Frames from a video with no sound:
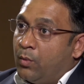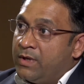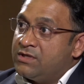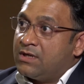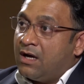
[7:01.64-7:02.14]

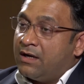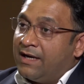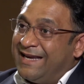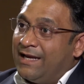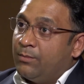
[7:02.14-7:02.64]
which are
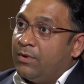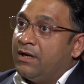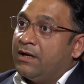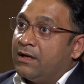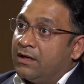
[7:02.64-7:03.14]

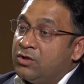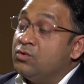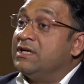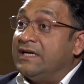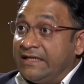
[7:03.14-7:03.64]
enabling
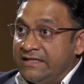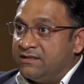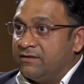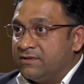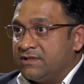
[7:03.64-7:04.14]
utility
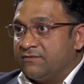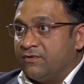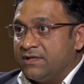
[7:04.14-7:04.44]
services, for